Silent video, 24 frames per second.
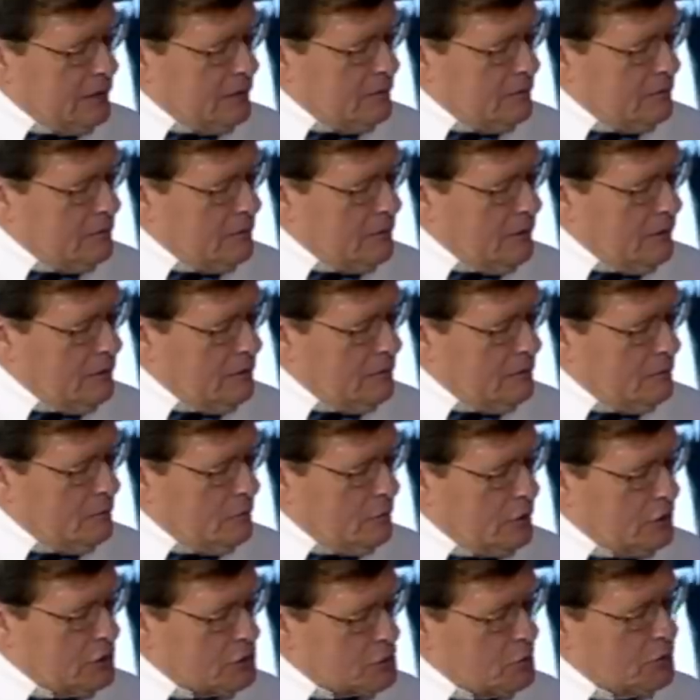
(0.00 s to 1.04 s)
uh,
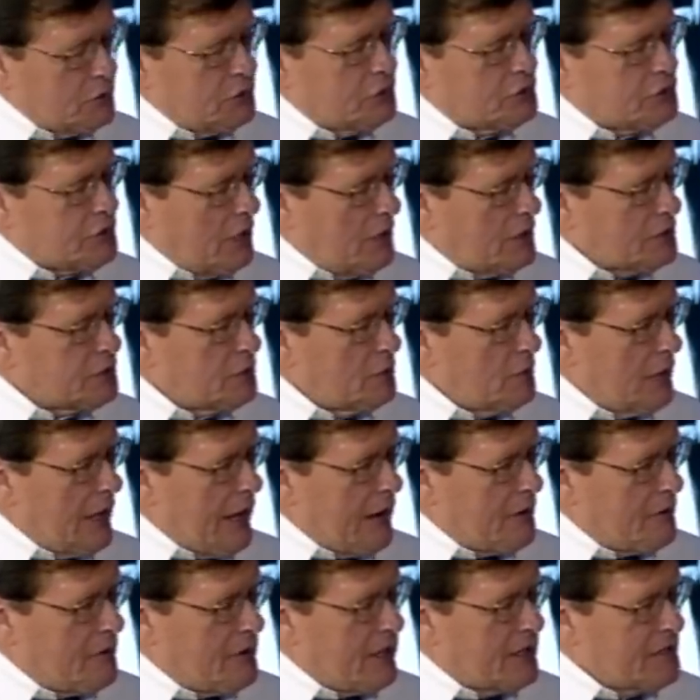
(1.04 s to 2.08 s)
because when you talk to a
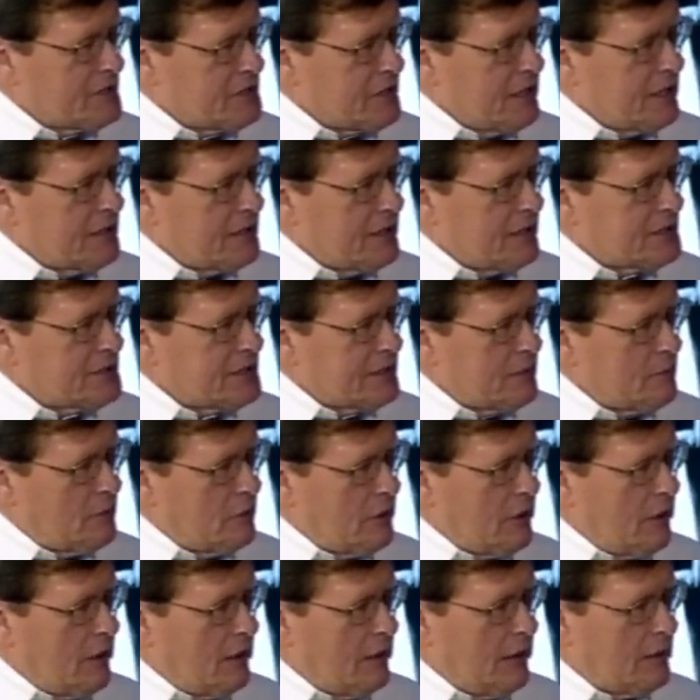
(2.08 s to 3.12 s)
Latter Day Saint, they say,
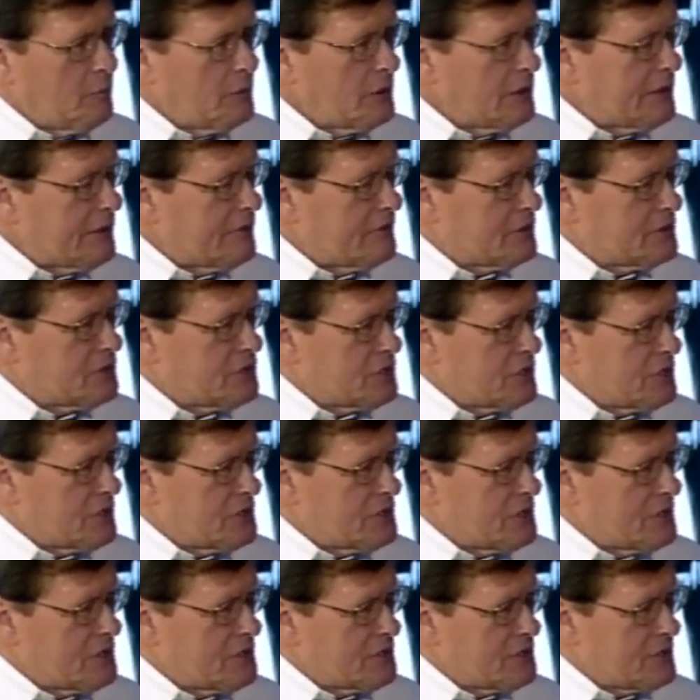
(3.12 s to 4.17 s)
"Well, I believe in
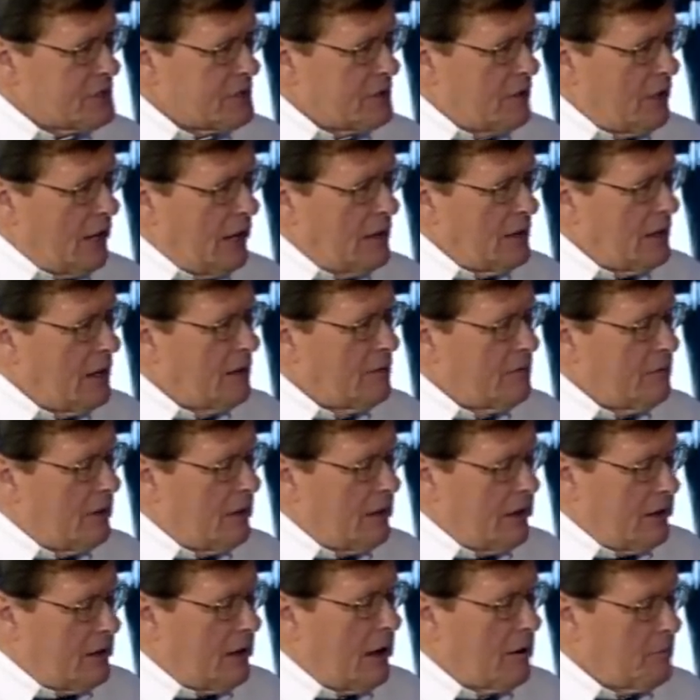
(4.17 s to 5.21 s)
Jesus. I yeah. love.
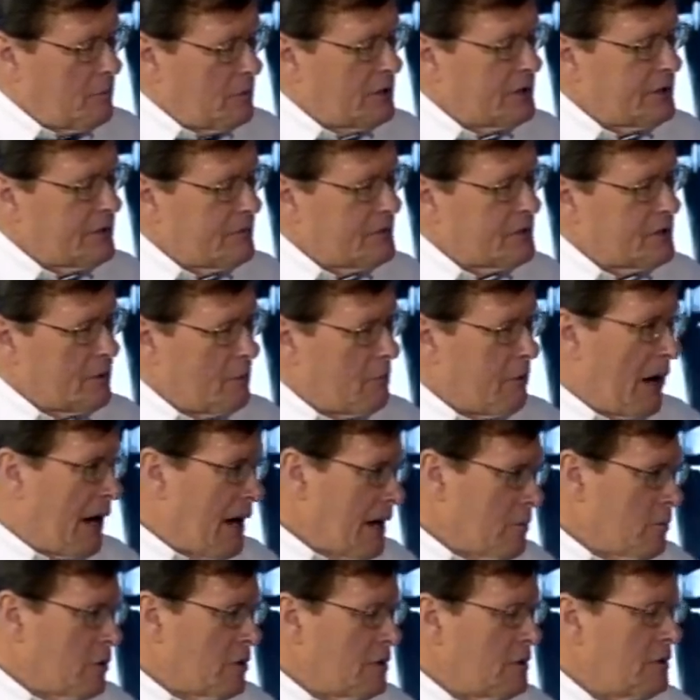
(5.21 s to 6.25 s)
I, I, believe in the
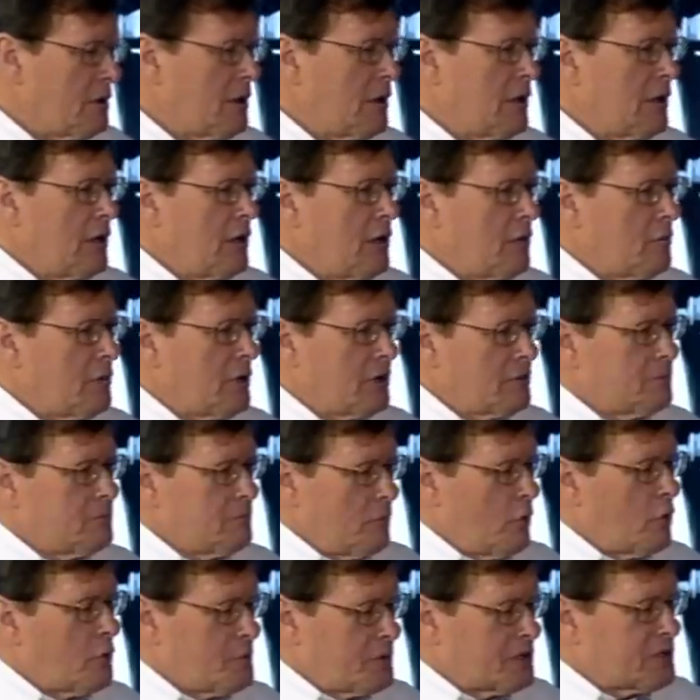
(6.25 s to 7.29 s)
Bible, mm -hmm. but
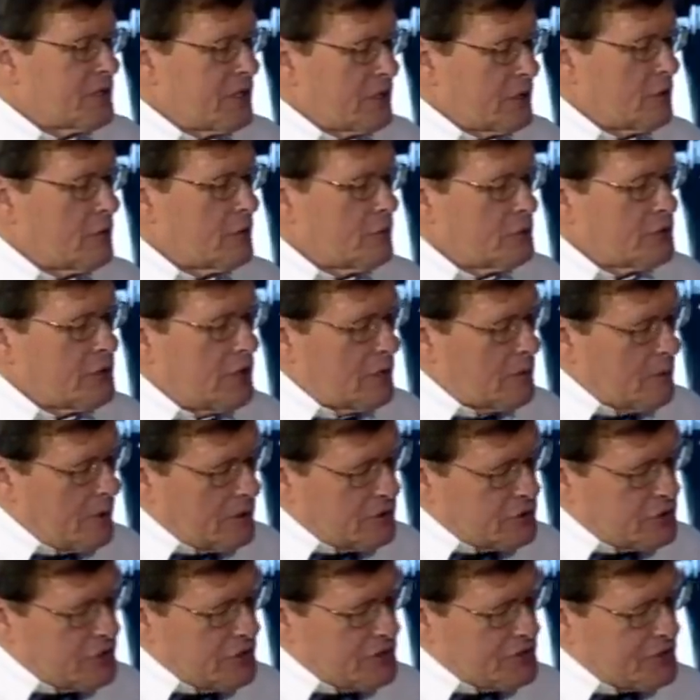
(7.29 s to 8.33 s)
mm-hmm. more particularly, we're talking
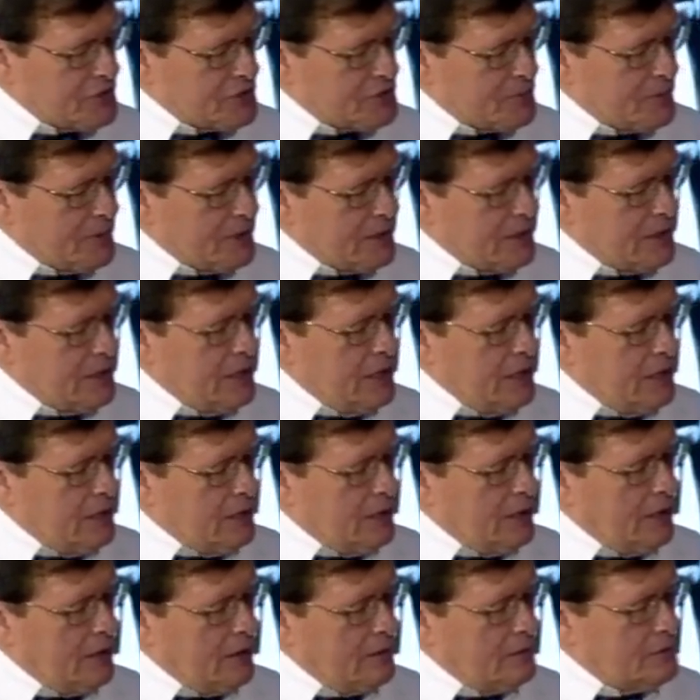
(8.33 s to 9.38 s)
about Jesus. But
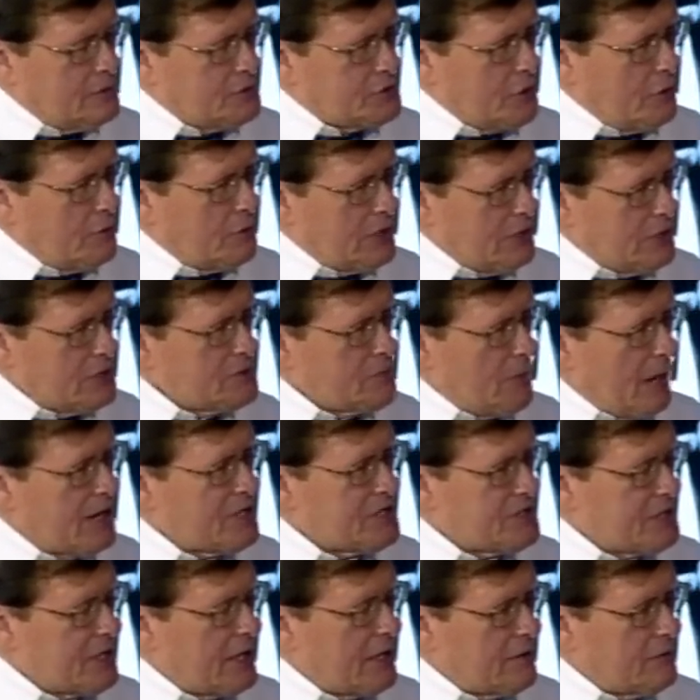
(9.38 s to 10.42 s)
uh, so He's my
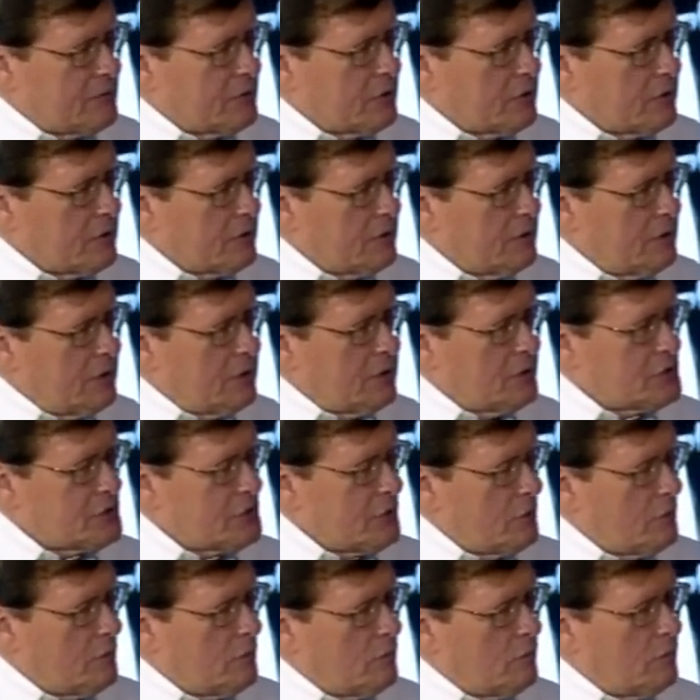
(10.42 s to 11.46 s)
Savior. Uh -huh.
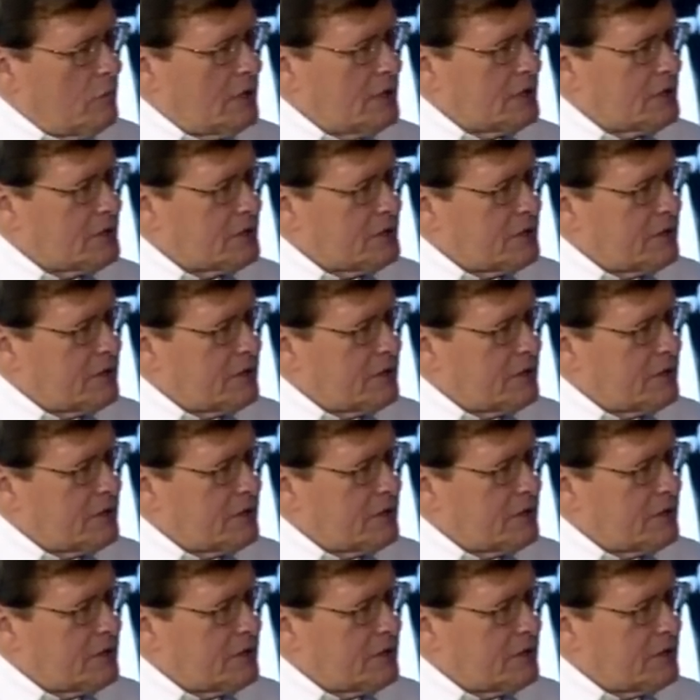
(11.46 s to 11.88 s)
So what? It's